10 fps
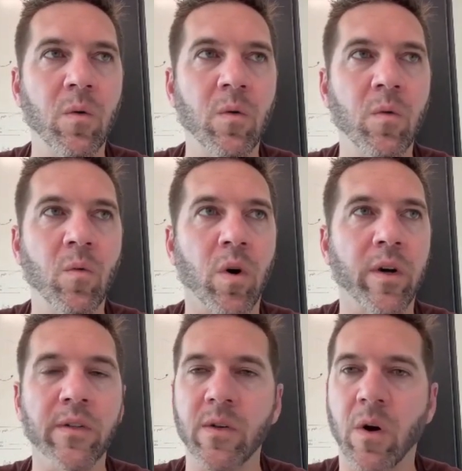
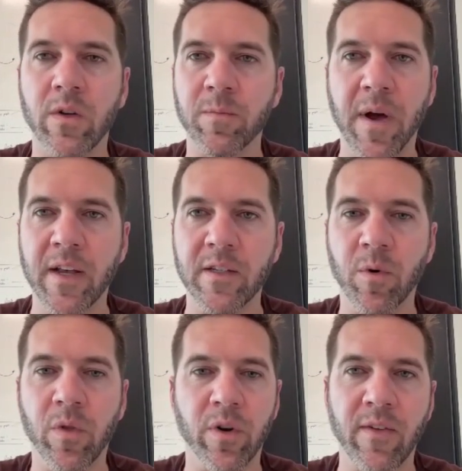work as hard as
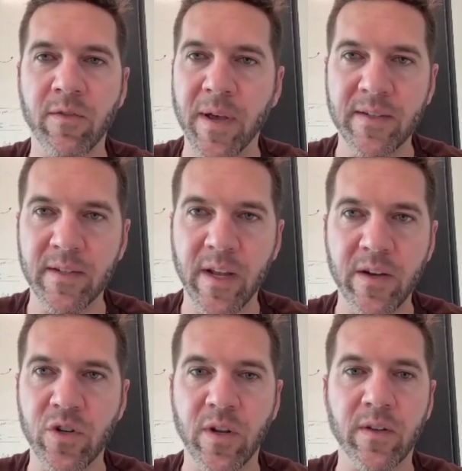possible. They're going to have the best
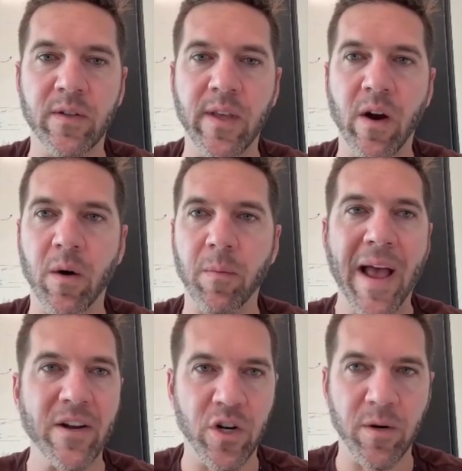intentions. They are
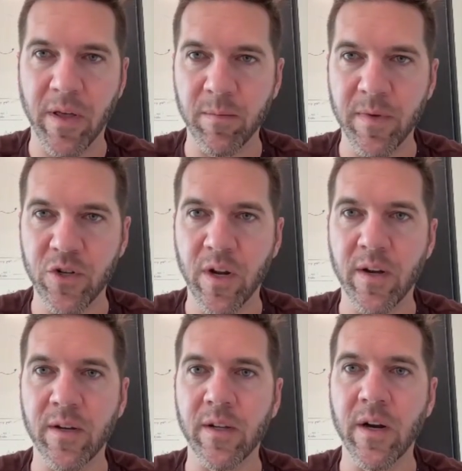passionate about the
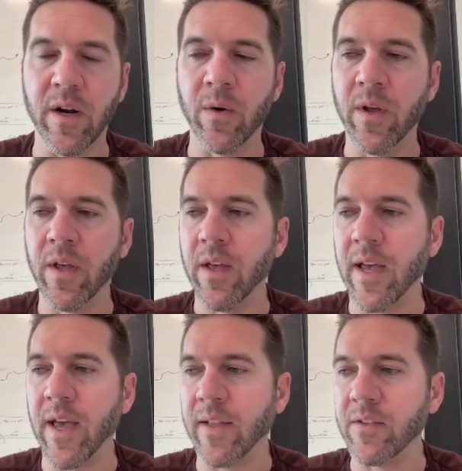mission,
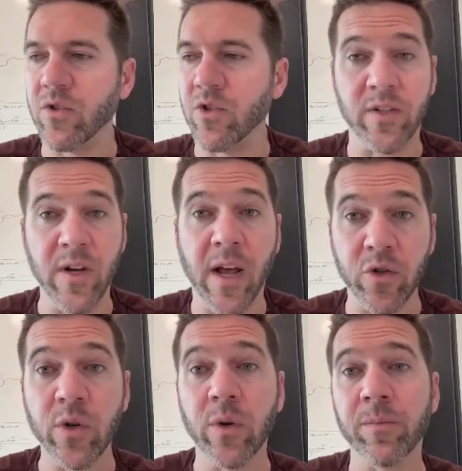and that's just not
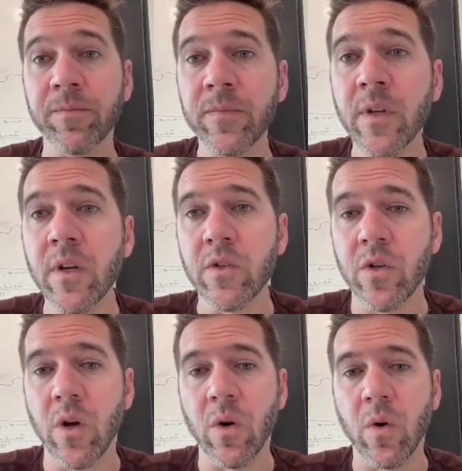true.
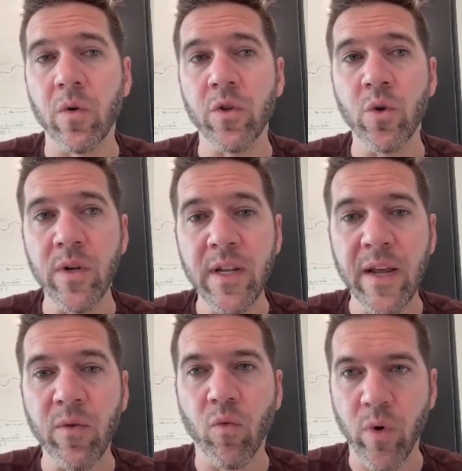So you need
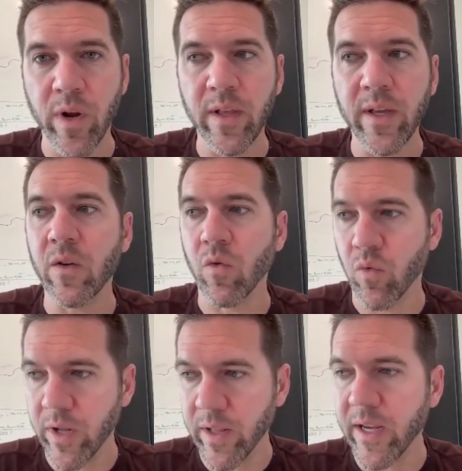a really,
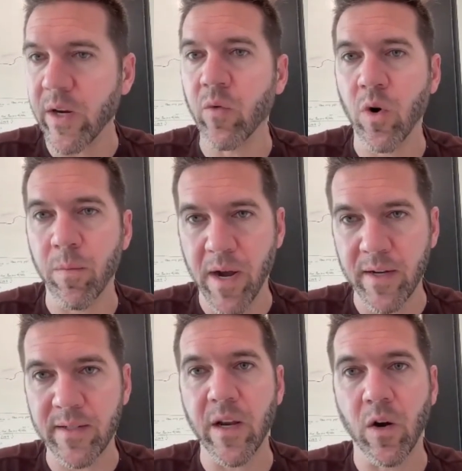really
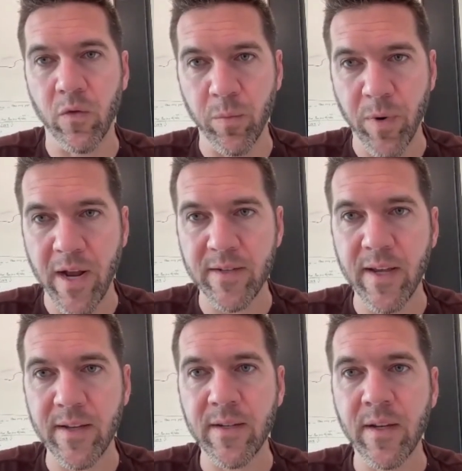robust interview
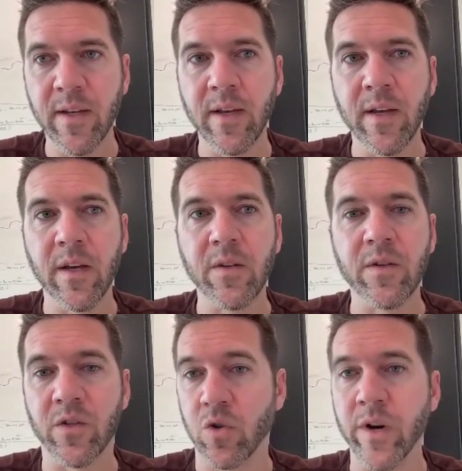process
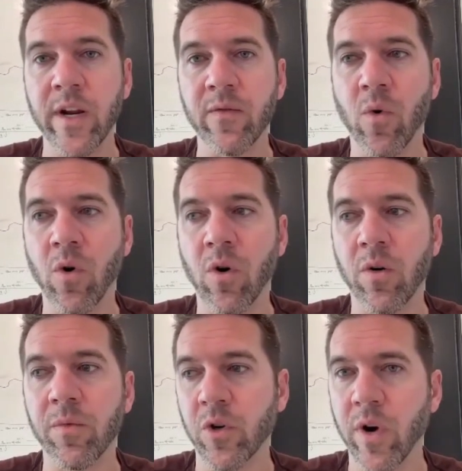to screen
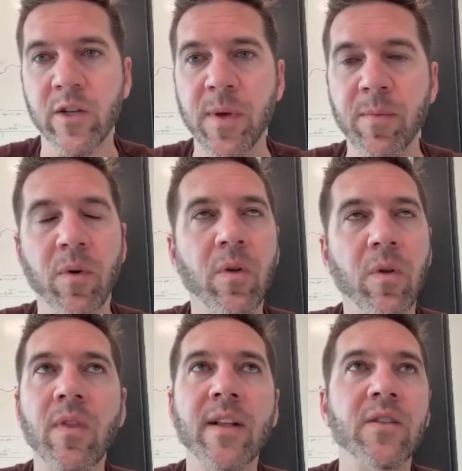for the greatest people.
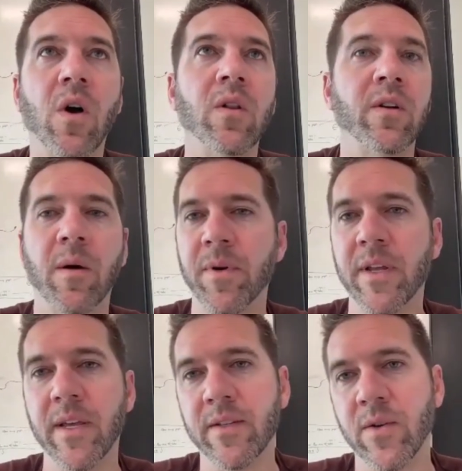That's all a
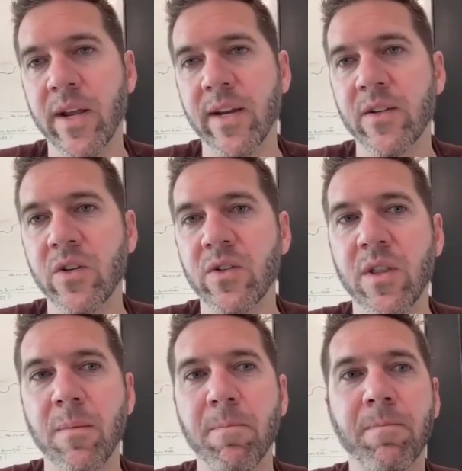company is, right? It's
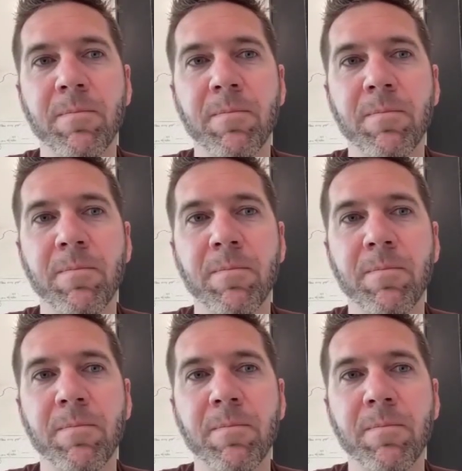just the